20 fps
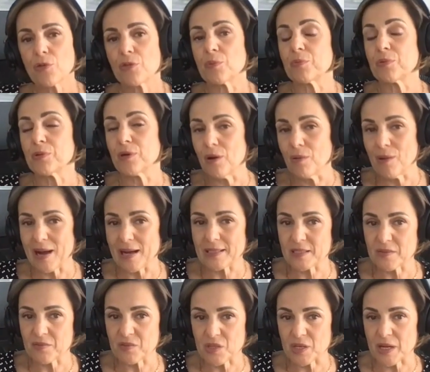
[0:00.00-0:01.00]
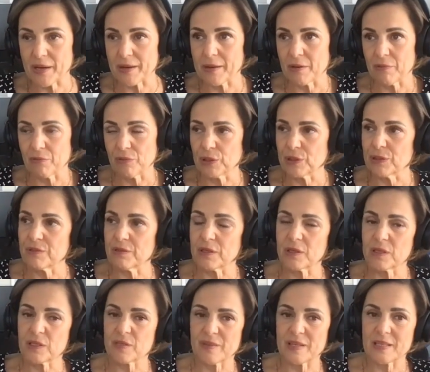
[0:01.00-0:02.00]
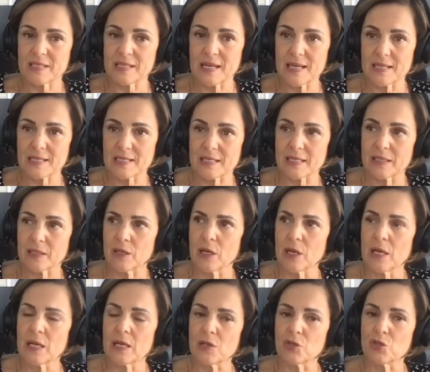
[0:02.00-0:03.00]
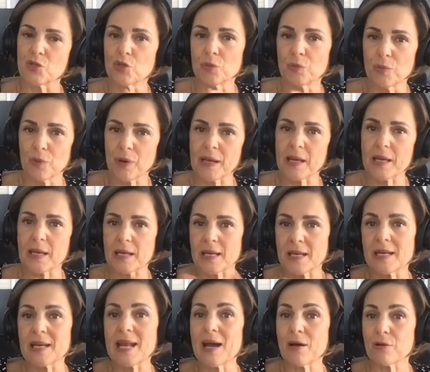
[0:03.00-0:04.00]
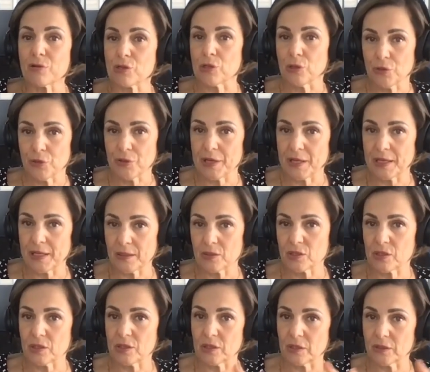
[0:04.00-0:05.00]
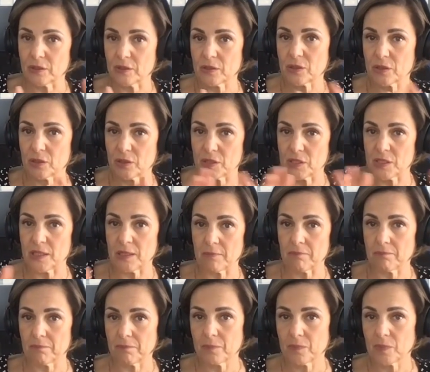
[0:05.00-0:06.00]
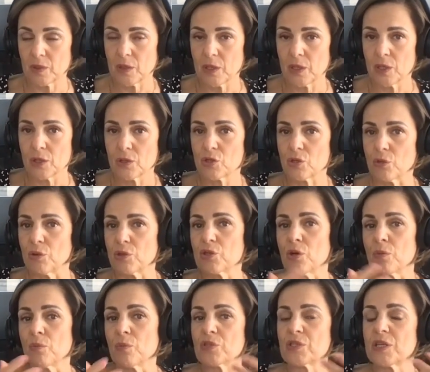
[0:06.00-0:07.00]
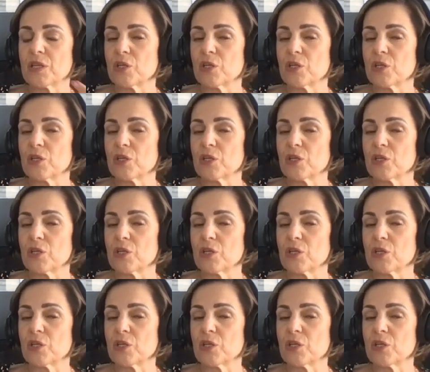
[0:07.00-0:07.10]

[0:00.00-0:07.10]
The proactive side I really think is fantastic is you're bringing in-house learning to the team. So it's almost